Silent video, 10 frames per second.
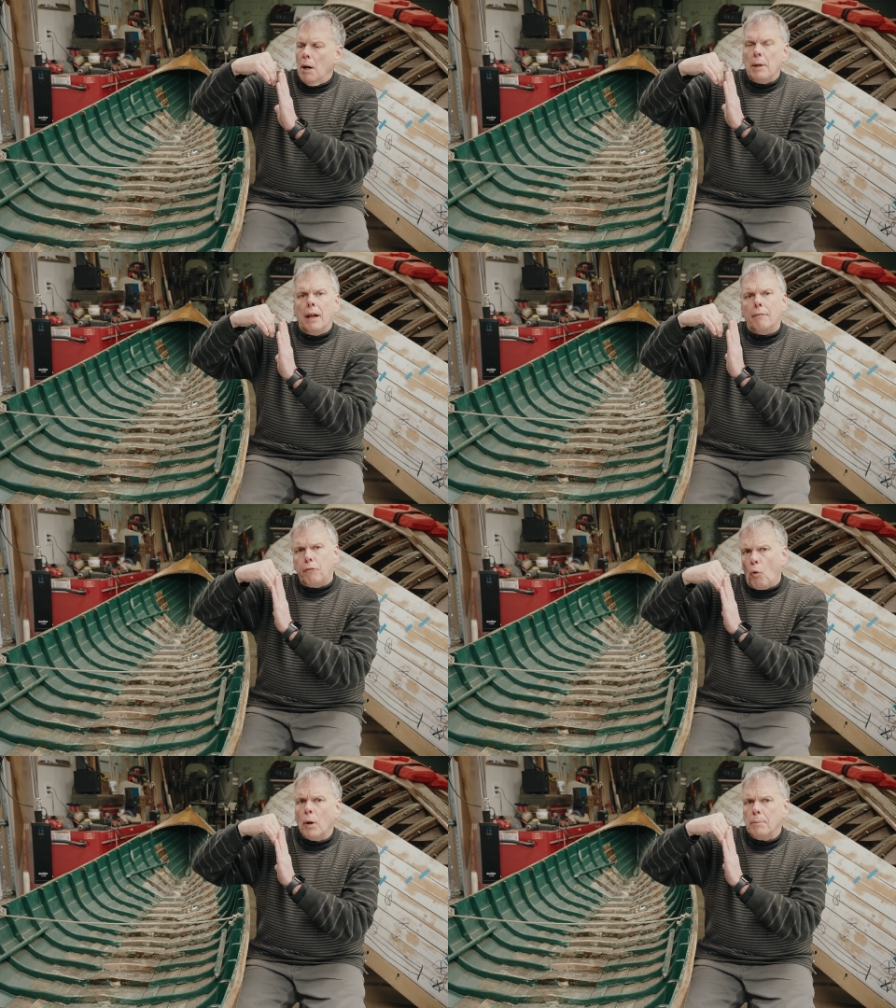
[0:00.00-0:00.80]
it
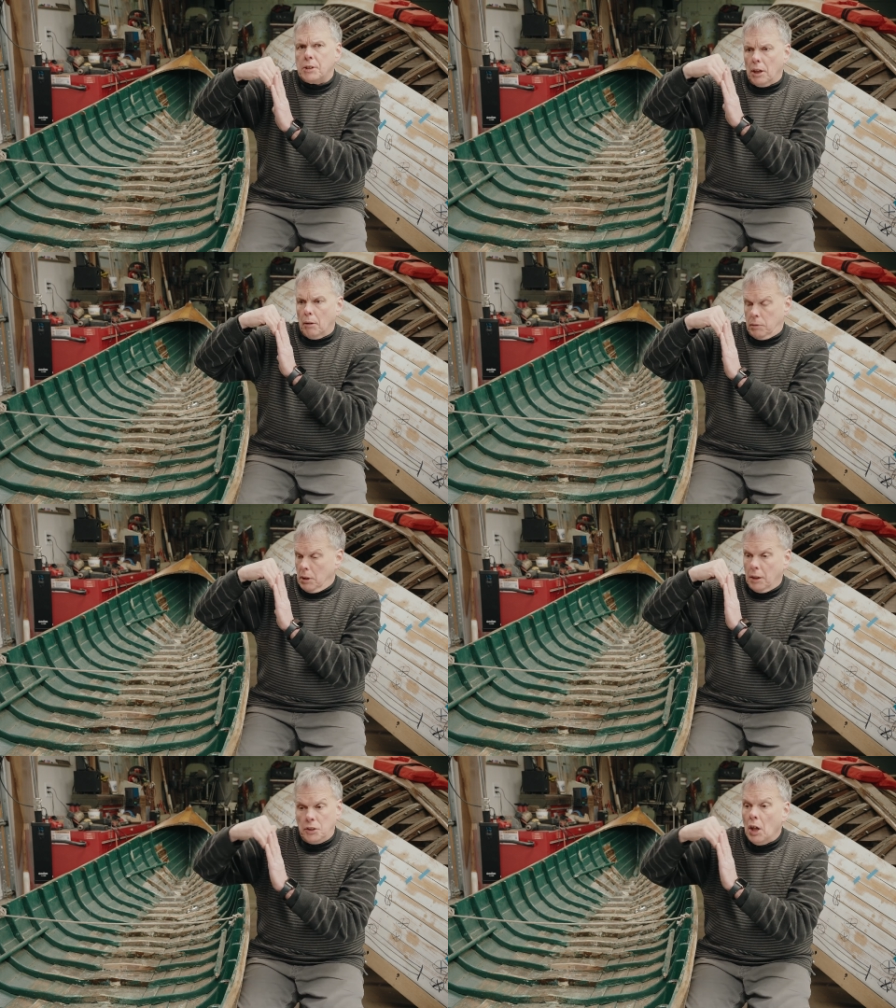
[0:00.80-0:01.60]
forms
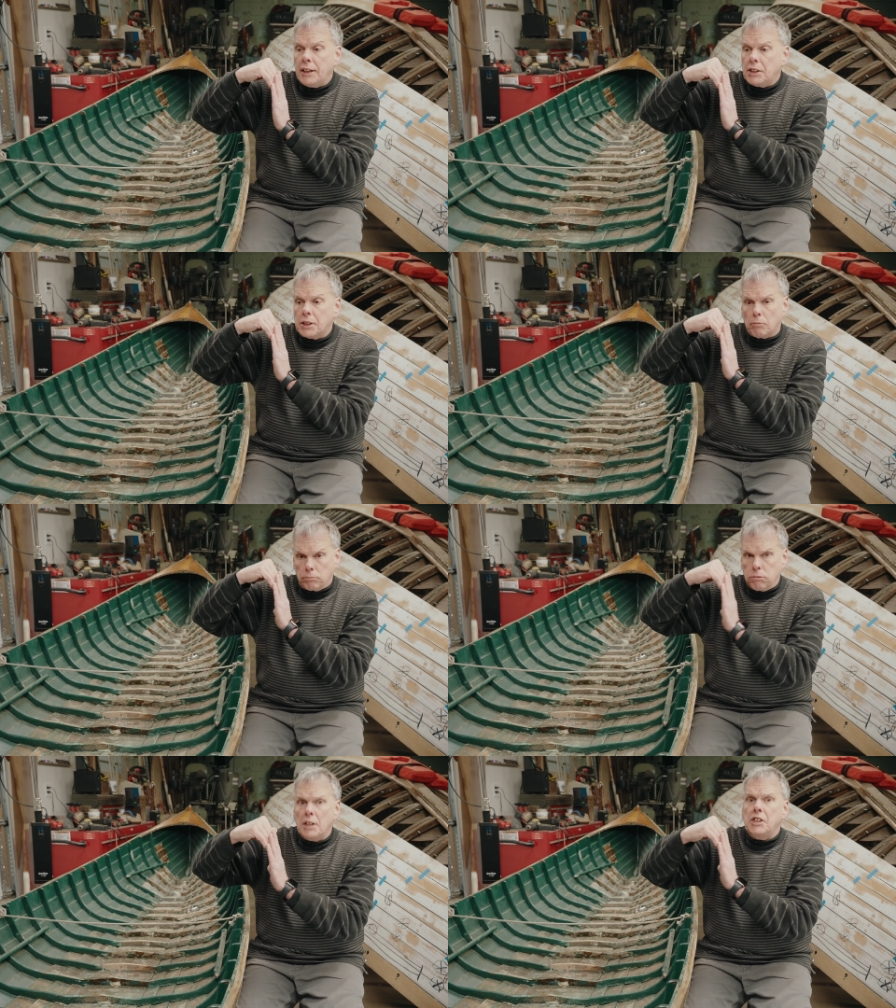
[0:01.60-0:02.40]
a nice
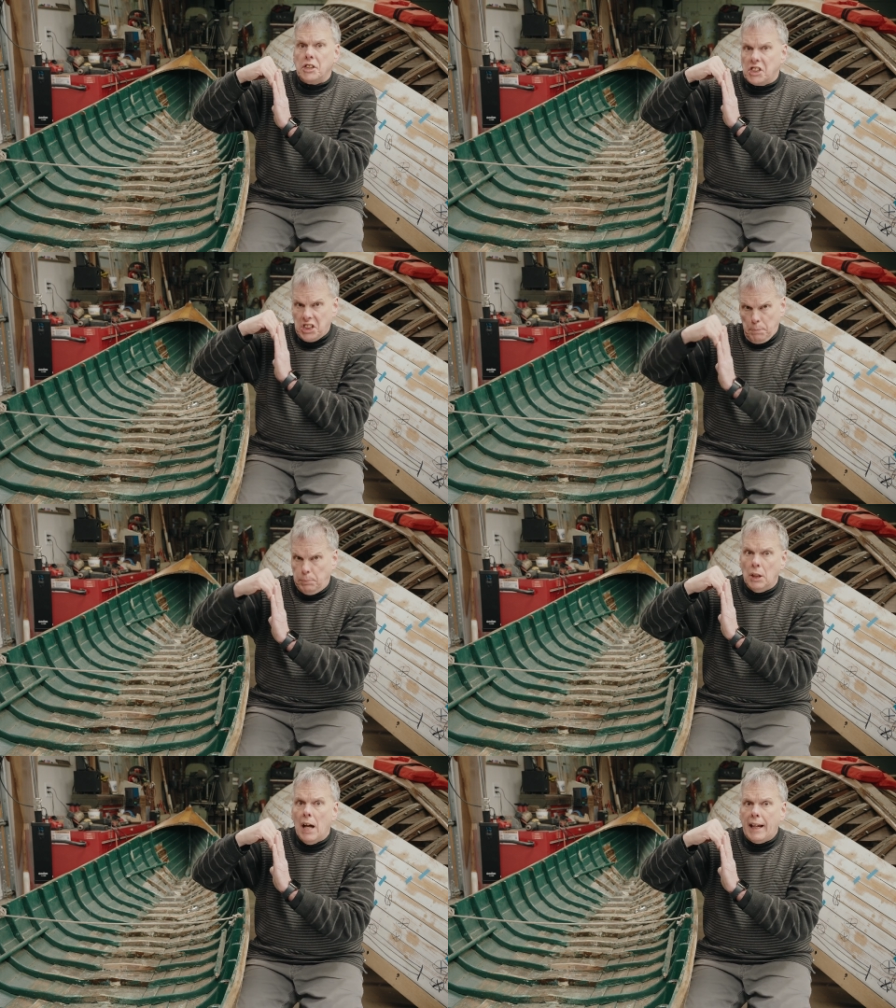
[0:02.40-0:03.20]
rigid
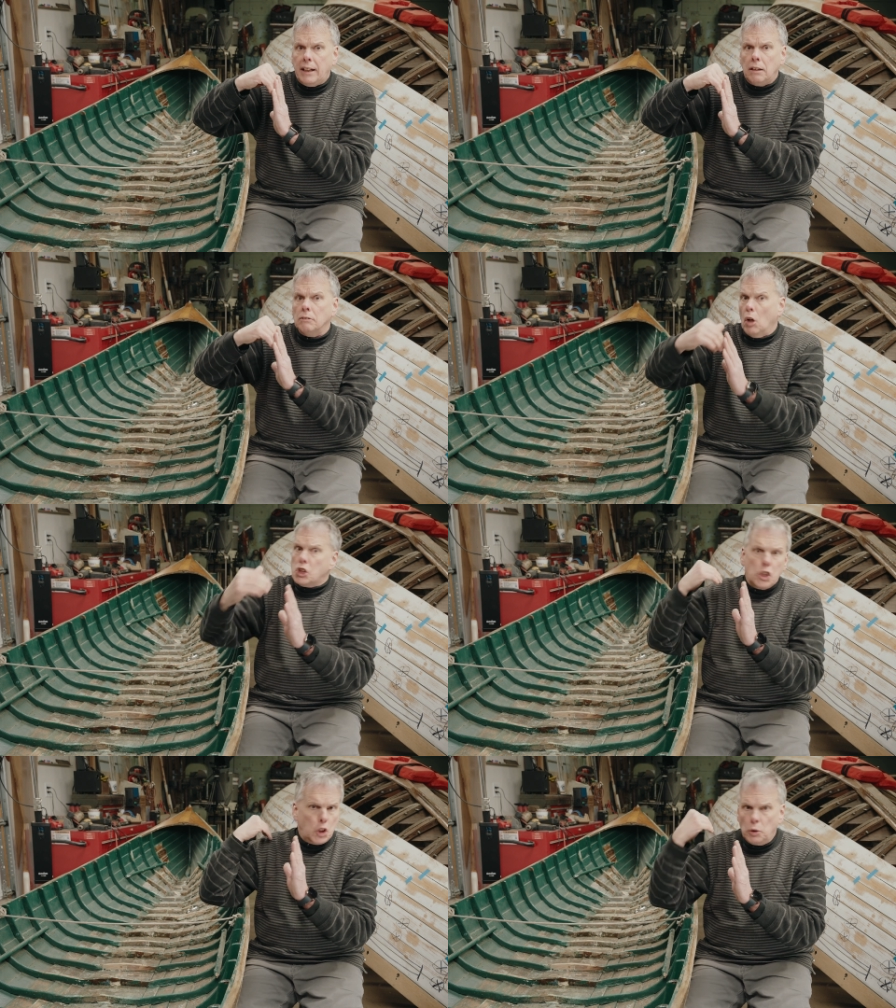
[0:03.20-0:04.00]
spline
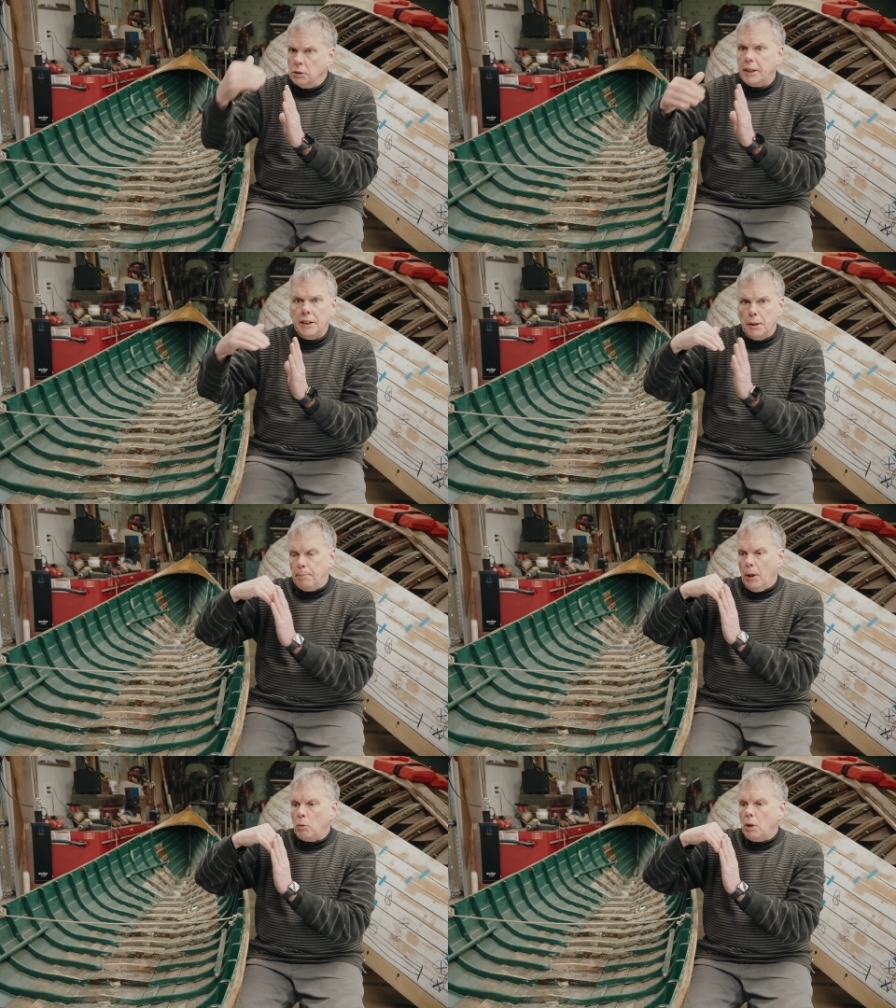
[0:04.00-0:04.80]
longitudinally in the
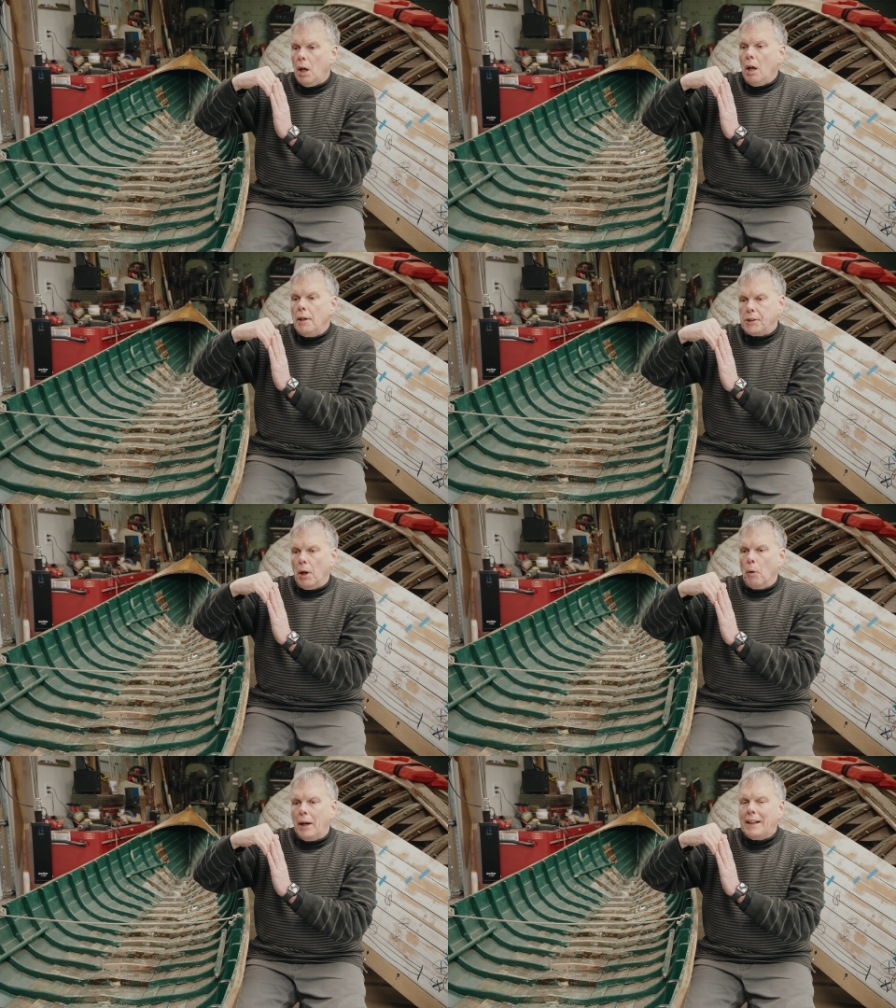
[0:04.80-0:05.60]
boat.
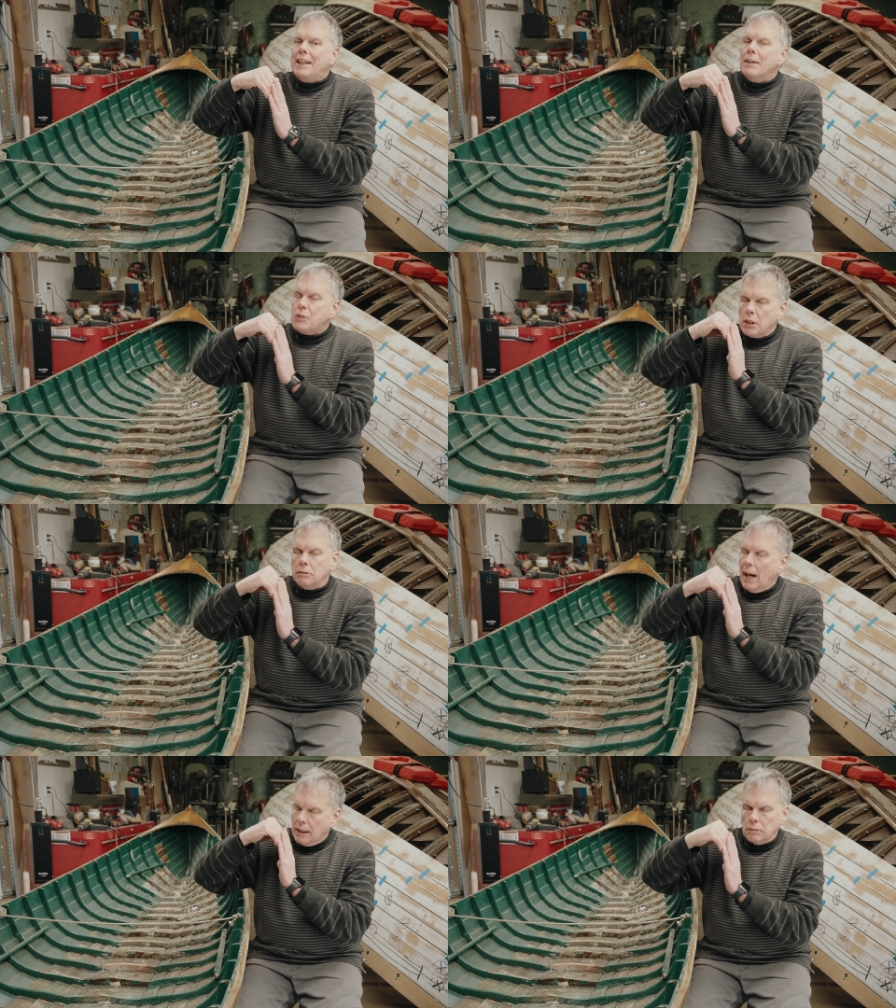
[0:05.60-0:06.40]
So it gives it a
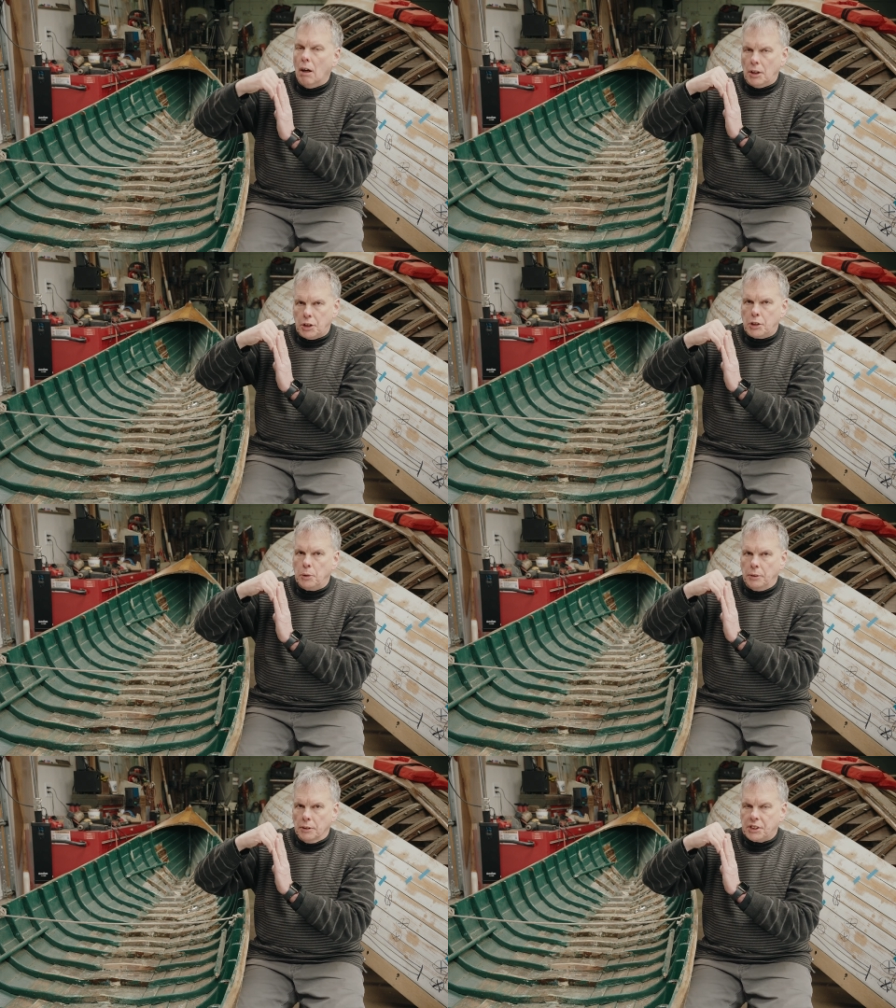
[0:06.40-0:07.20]
lot of
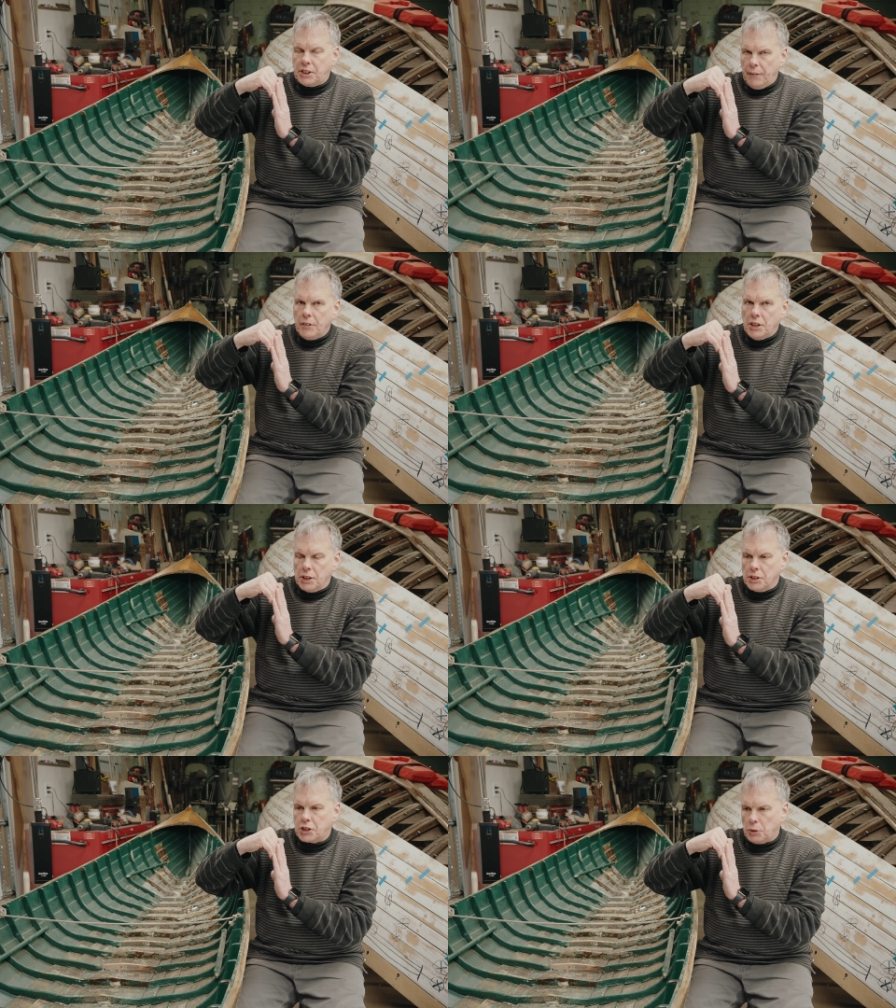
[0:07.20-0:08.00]
longitudinal stiffness
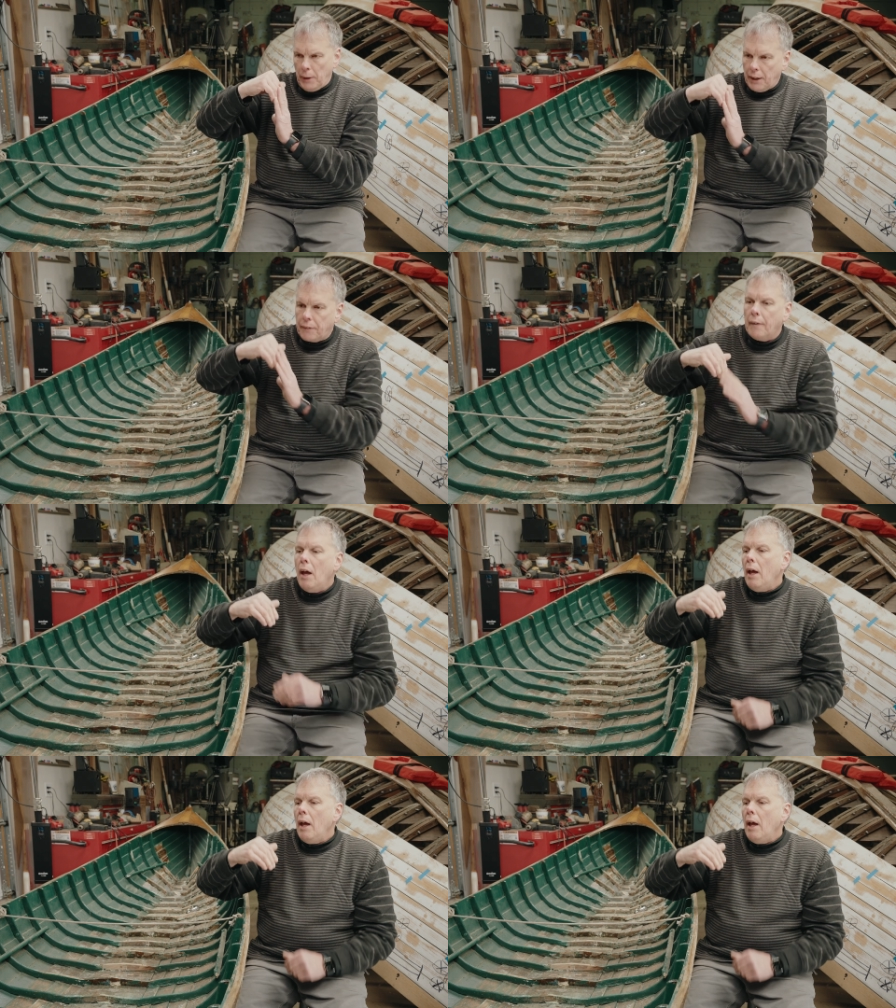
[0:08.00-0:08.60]
and strength.